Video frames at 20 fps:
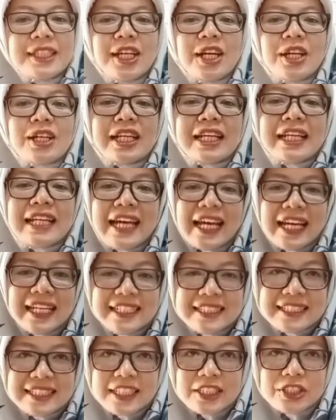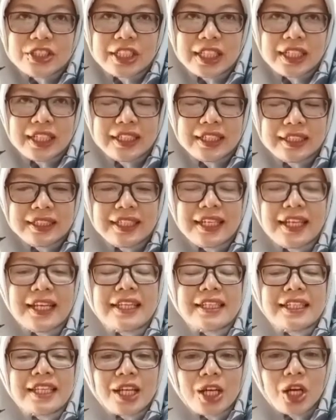organization,
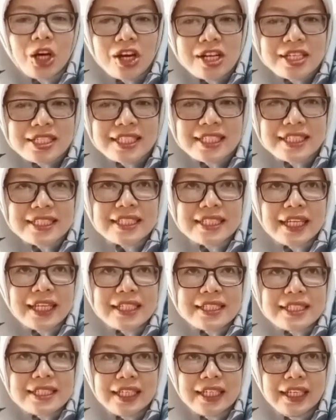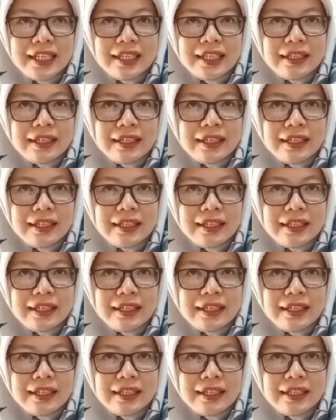the consistency,